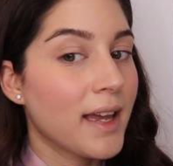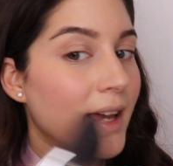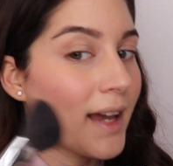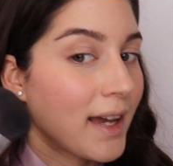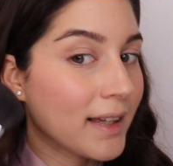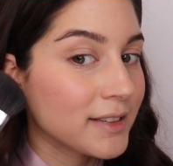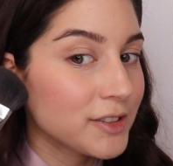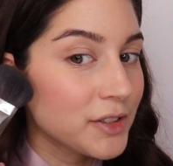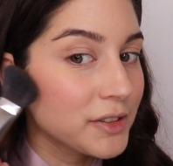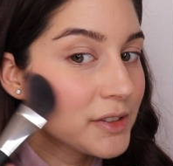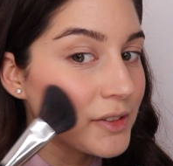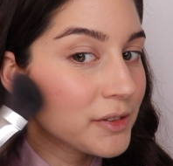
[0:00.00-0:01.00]
and
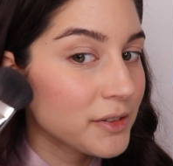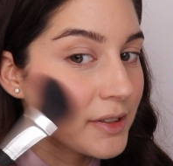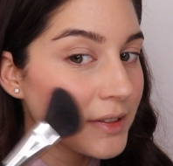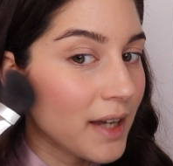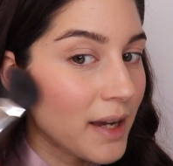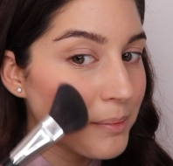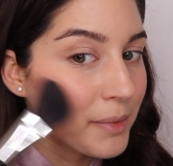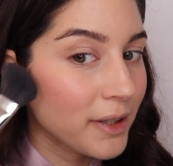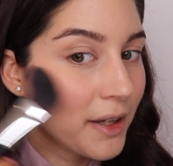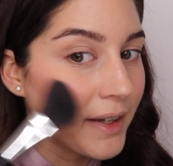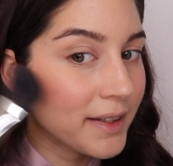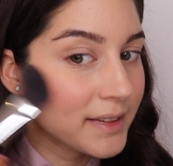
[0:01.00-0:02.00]
just
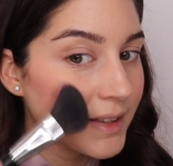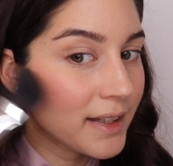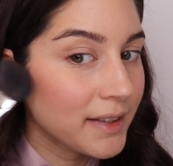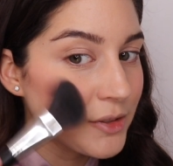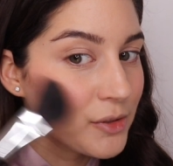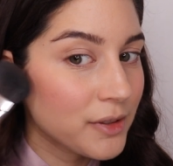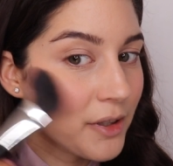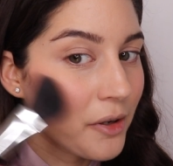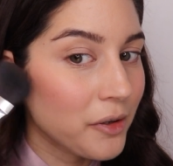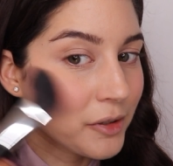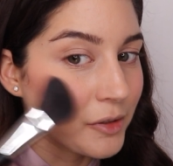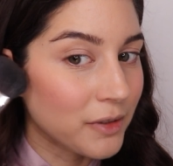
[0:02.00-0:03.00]
apply it into the
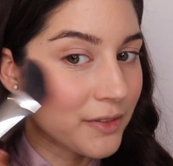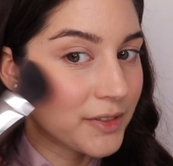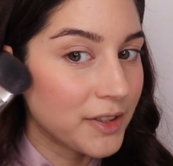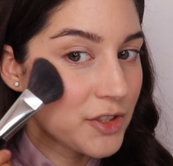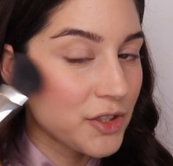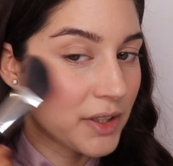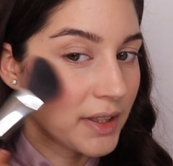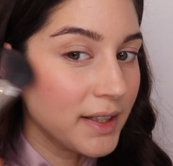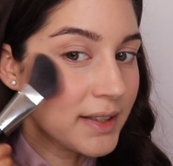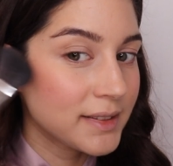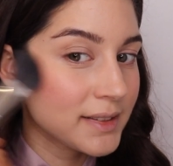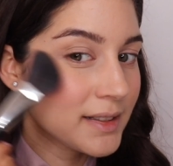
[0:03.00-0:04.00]
hollow of the
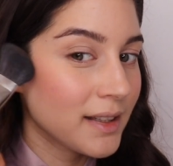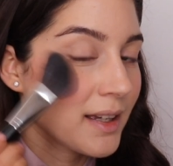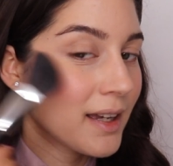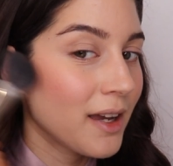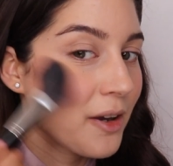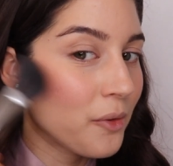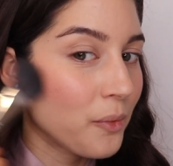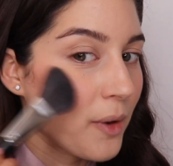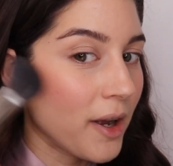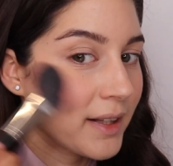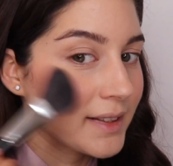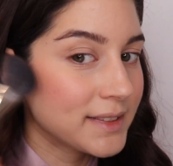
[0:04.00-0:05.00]
cheeks
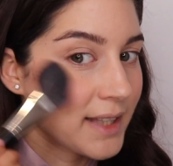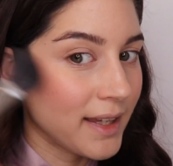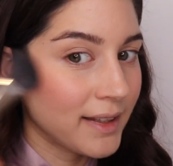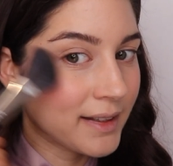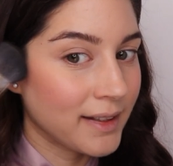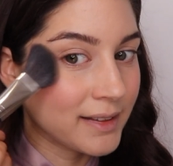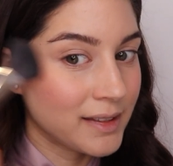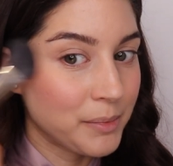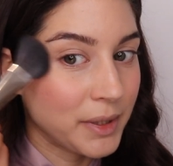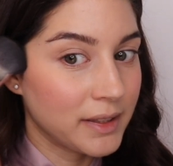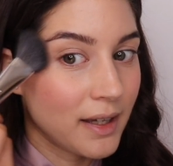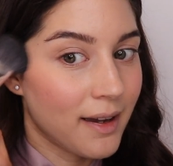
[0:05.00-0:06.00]
while taking it a
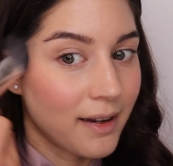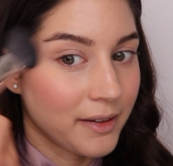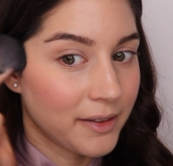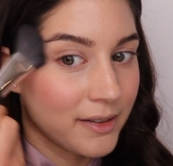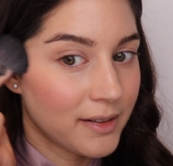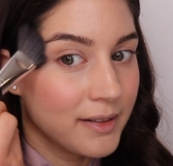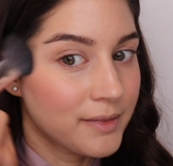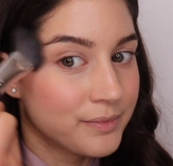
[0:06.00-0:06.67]
bit higher.